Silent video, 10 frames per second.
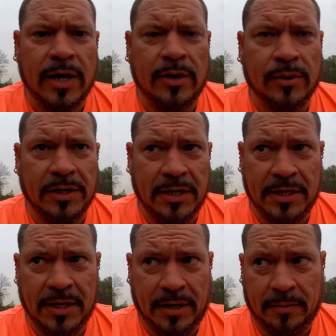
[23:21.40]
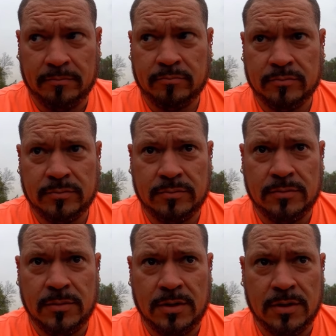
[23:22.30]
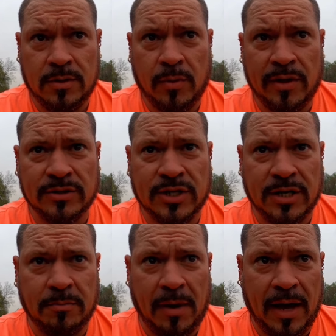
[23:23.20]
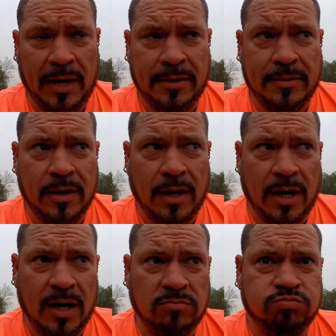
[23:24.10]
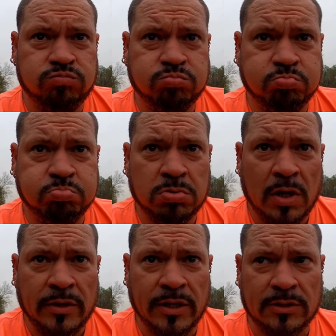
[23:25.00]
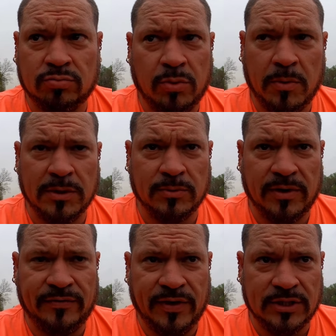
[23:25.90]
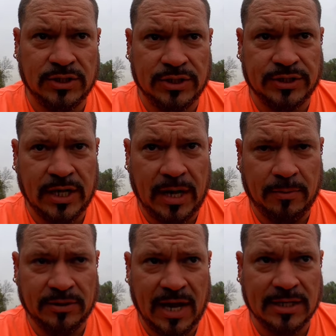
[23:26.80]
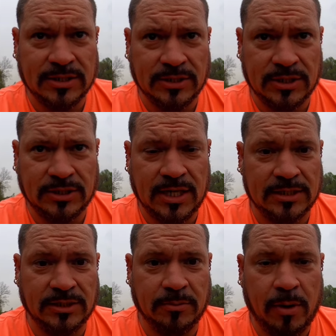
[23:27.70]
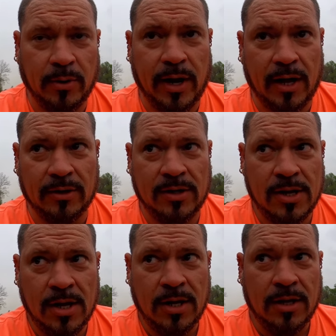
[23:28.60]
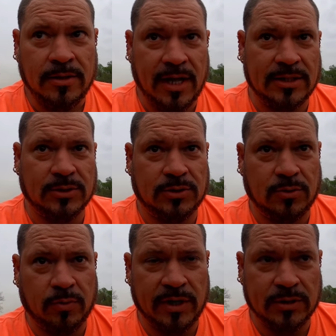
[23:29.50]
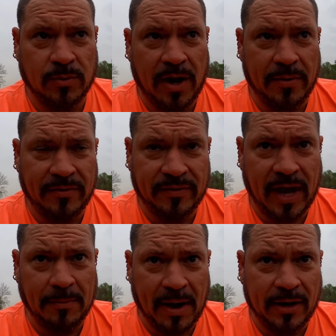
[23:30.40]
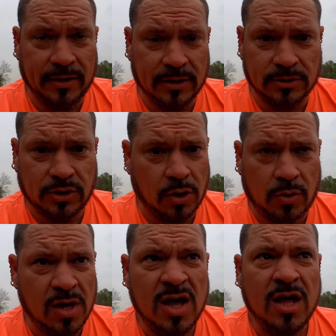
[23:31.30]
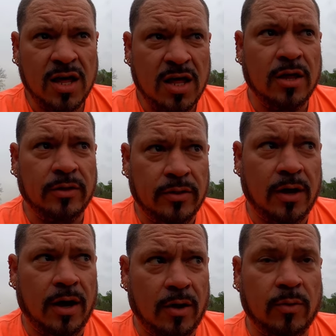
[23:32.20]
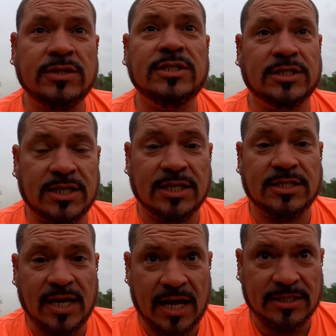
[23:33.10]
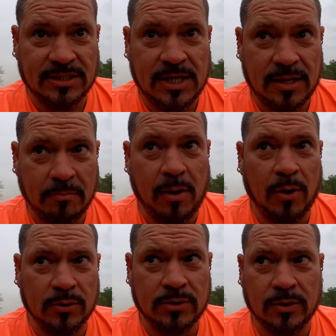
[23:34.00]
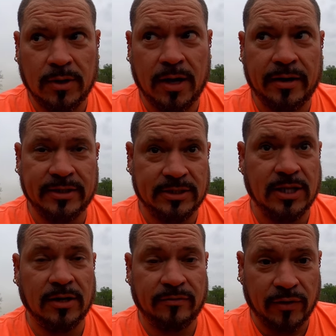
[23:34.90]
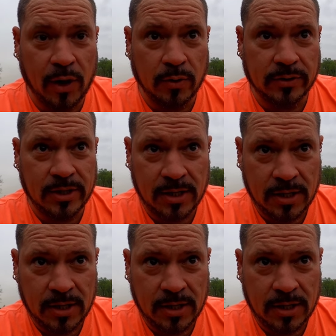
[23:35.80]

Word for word: gonna head on in. Um, weather's getting bad. Uh, this we wasn't really fishing this time. We was actually just testing the boat out that's the reason why we came out here. So uh, what's a success? Boat uh, is still afloat.